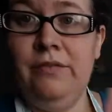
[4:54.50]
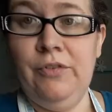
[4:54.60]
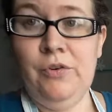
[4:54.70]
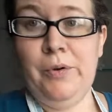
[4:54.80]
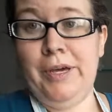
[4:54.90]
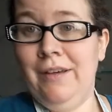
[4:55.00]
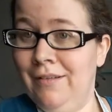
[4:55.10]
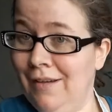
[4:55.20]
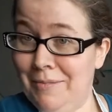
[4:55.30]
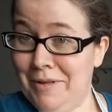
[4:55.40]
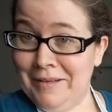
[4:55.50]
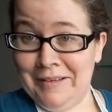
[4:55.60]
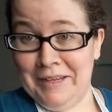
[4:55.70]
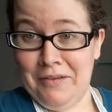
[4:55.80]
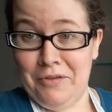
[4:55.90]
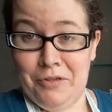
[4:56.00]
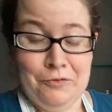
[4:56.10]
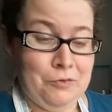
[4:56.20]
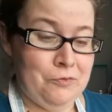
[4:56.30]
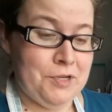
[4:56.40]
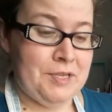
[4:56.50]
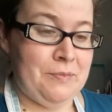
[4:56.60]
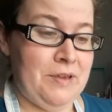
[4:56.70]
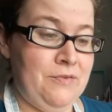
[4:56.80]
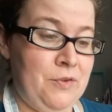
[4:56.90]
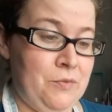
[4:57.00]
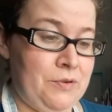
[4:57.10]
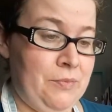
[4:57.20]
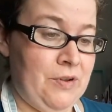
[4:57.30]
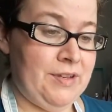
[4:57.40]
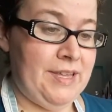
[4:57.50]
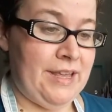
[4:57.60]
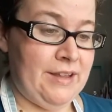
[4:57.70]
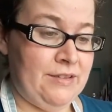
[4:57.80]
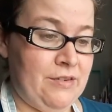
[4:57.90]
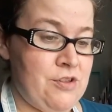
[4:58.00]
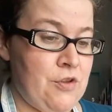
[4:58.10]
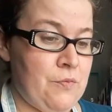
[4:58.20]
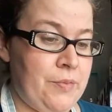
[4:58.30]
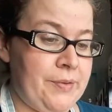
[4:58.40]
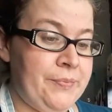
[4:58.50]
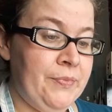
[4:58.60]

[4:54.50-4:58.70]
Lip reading: real quick, I'm not going to give you the full recipe. If you want to pause that, that's on you. But